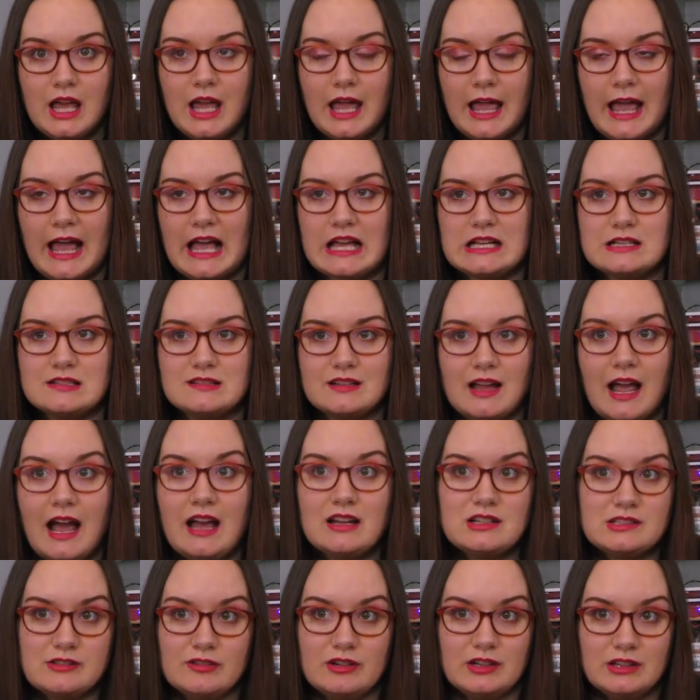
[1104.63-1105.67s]
And
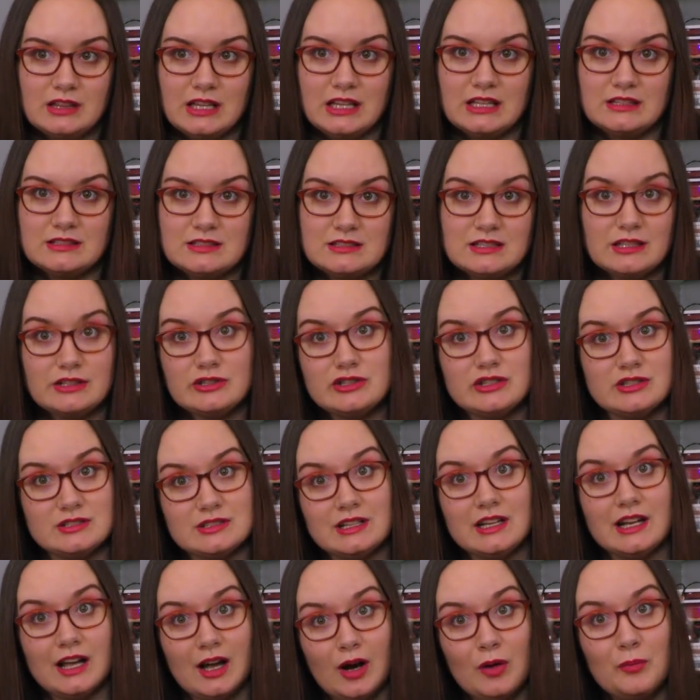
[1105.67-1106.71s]
Ashford thinks that she's going
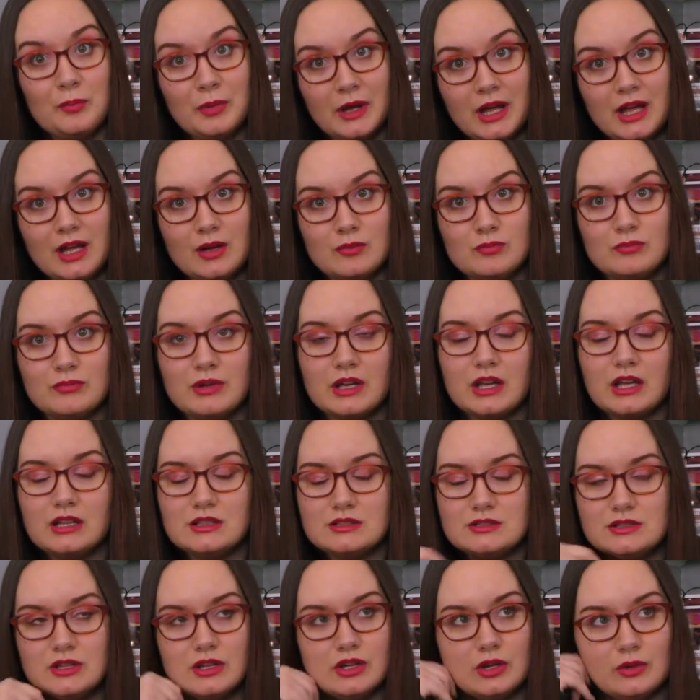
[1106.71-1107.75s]
to help him
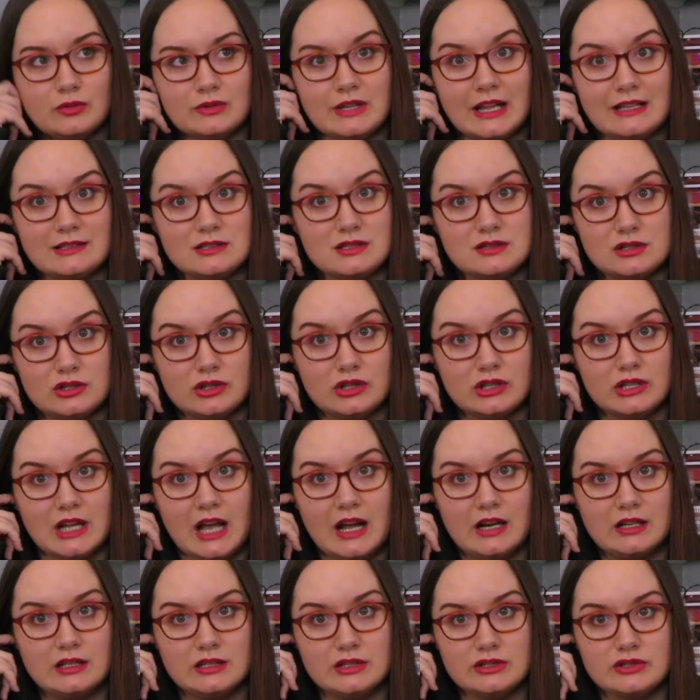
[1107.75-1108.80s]
because, you know, that's the good
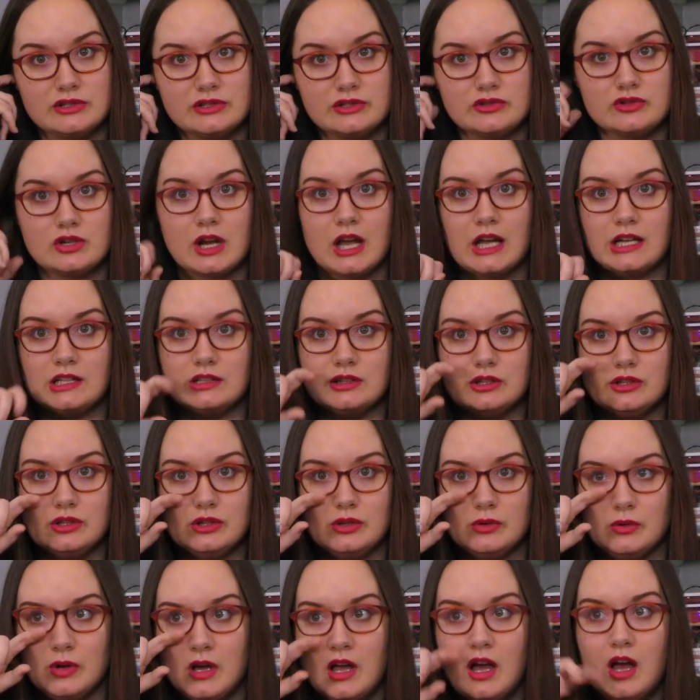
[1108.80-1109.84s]
act that she's trying to
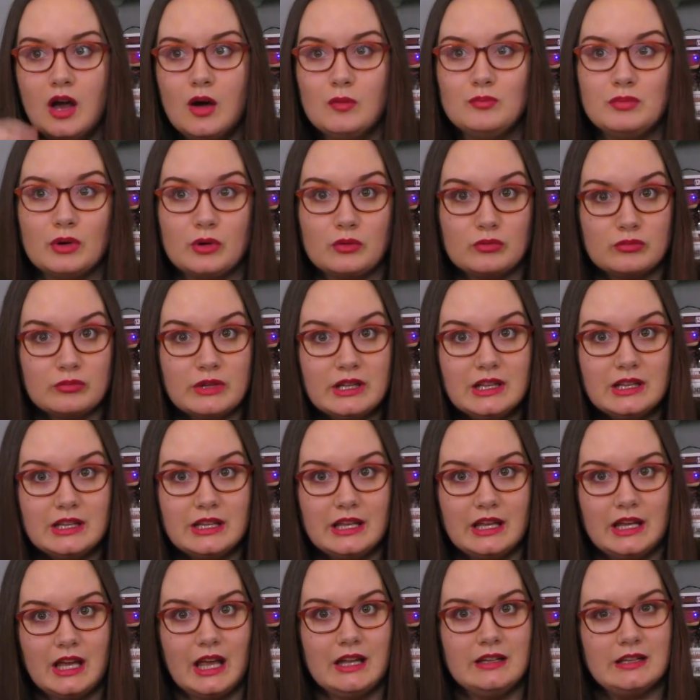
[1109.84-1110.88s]
do. But
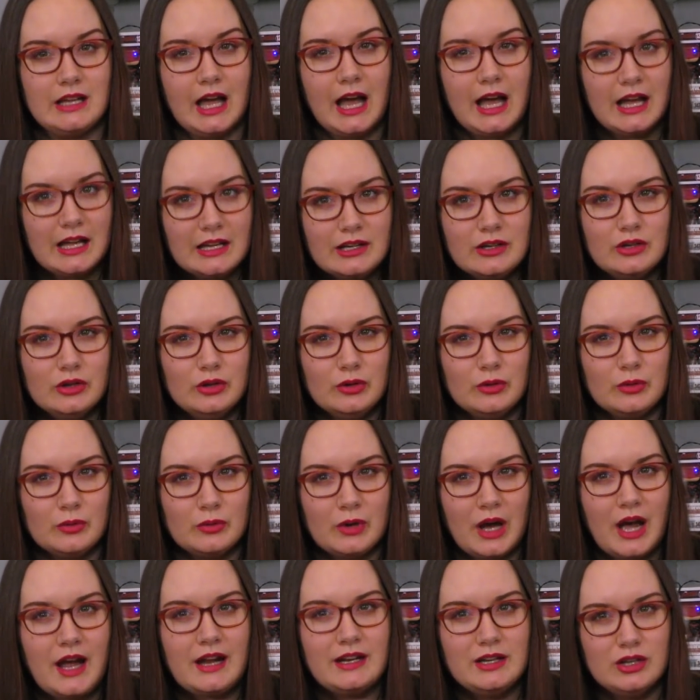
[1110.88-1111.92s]
really, and I knew,
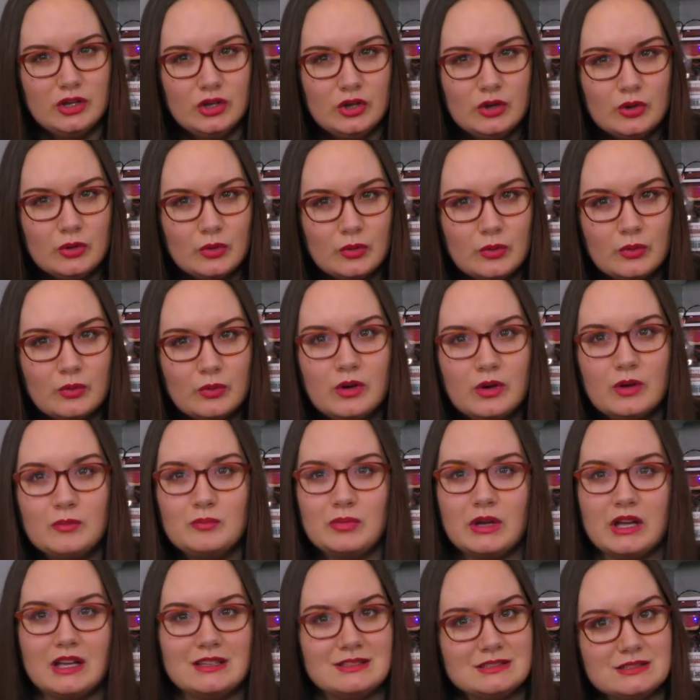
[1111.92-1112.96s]
I knew
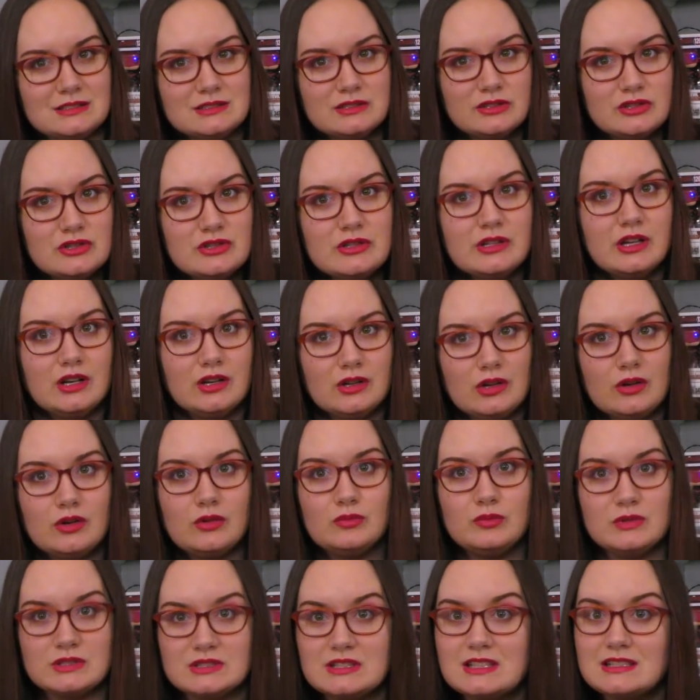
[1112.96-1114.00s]
because she
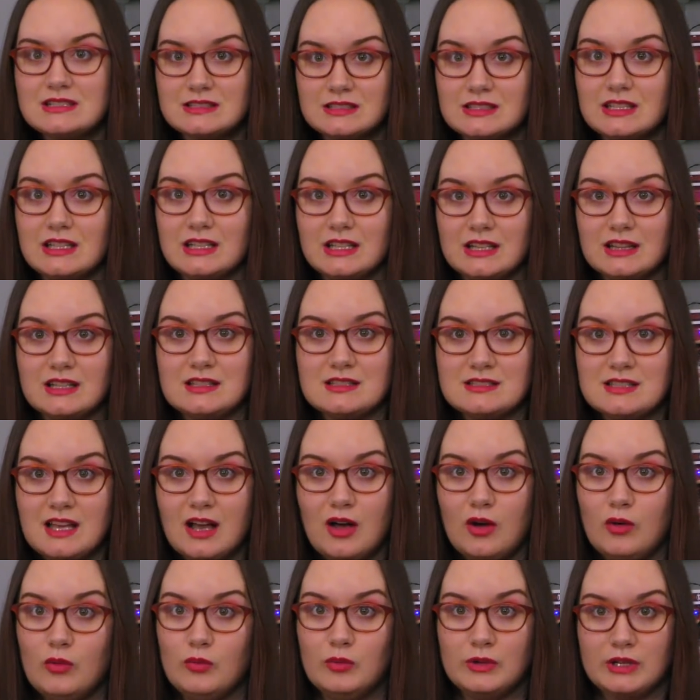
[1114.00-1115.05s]
was listening in the
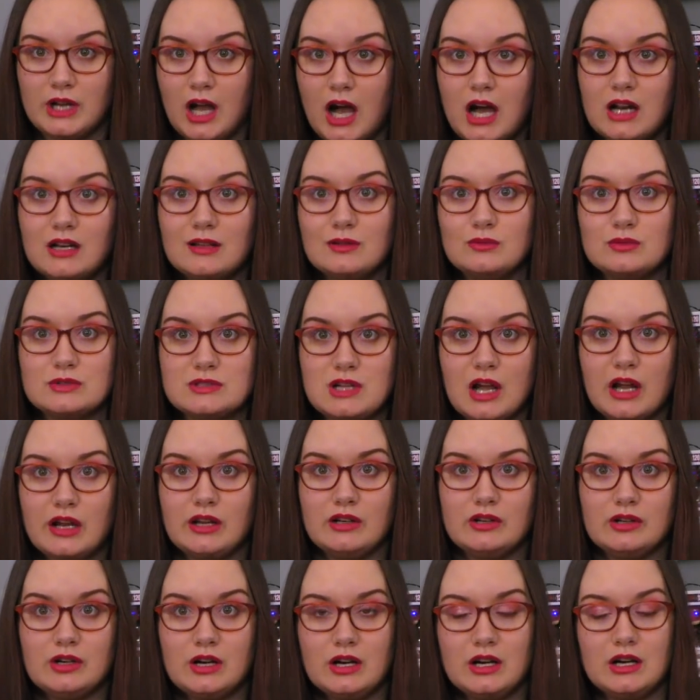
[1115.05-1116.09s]
cell when Anna was talking
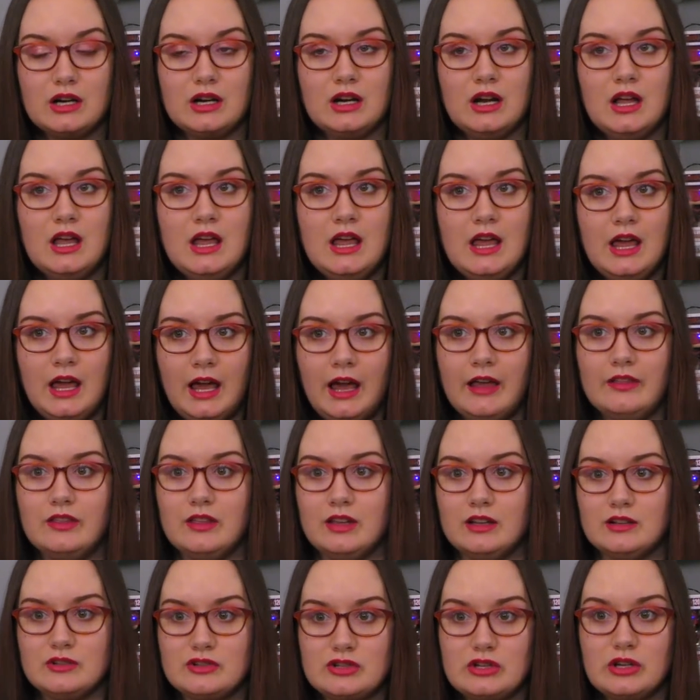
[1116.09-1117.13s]
to her and
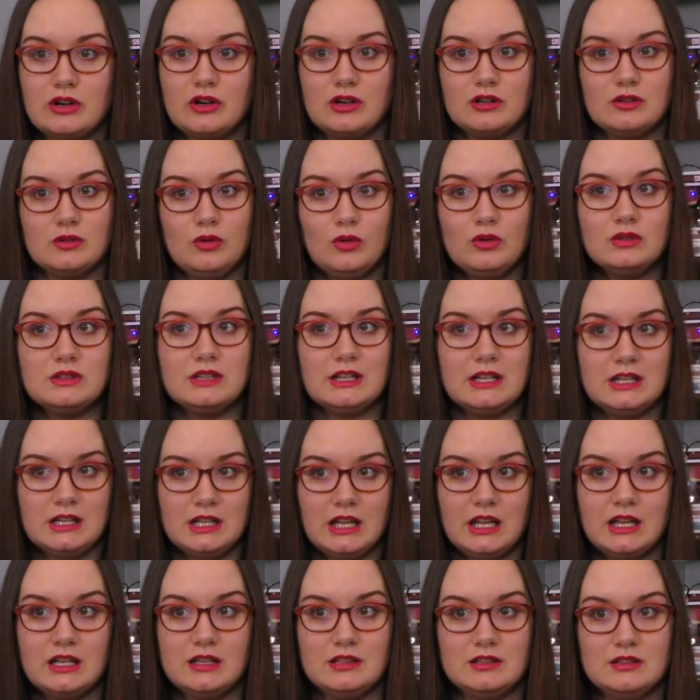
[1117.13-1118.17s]
then she heard Holden
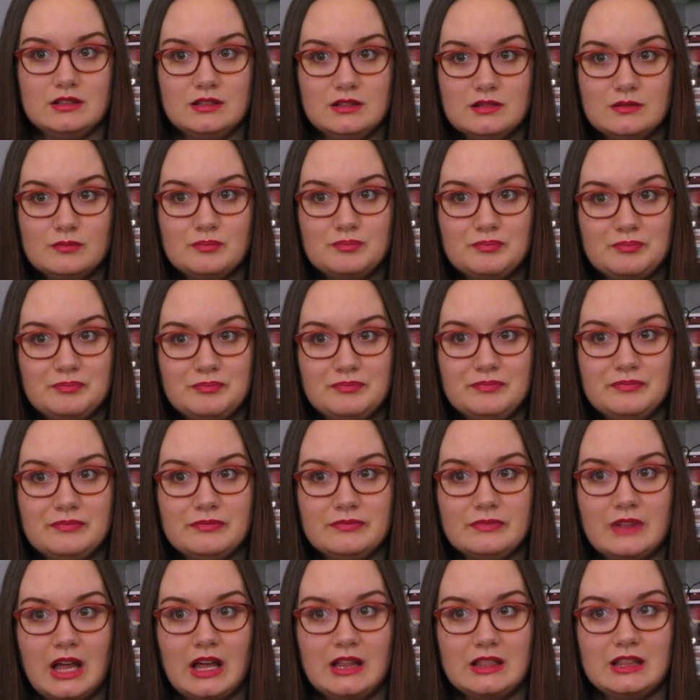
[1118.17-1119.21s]
and
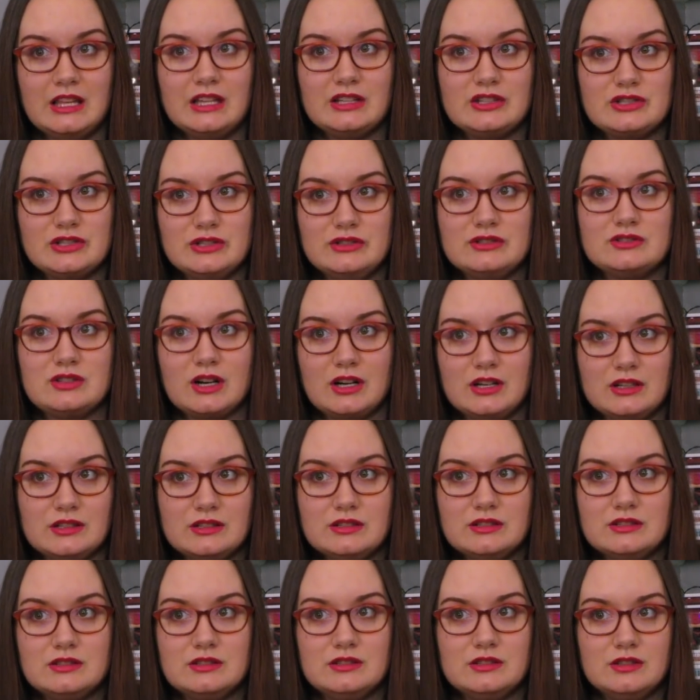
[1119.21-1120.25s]
I think she started,
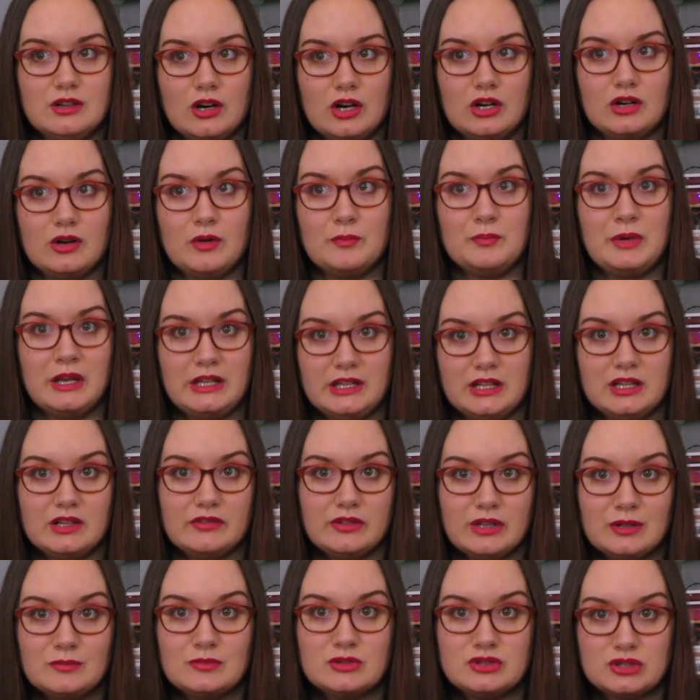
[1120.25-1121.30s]
her opinion of
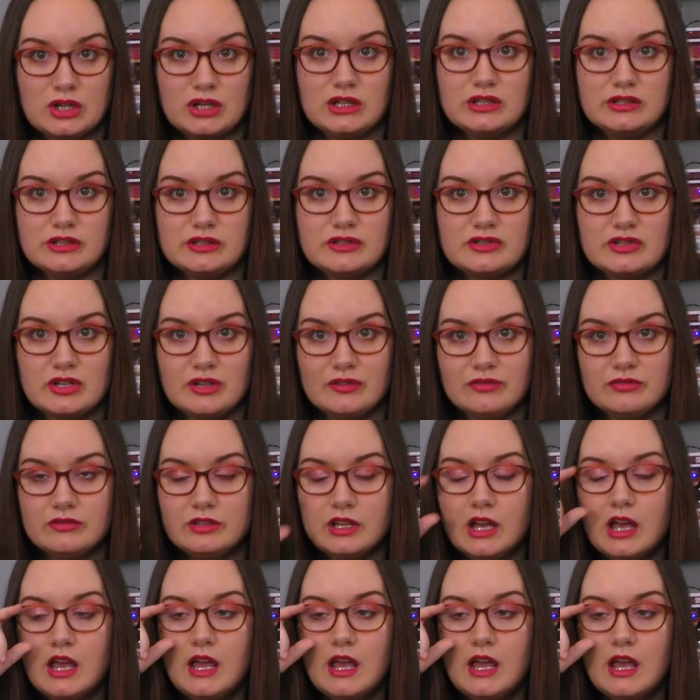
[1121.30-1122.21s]
him started to shift.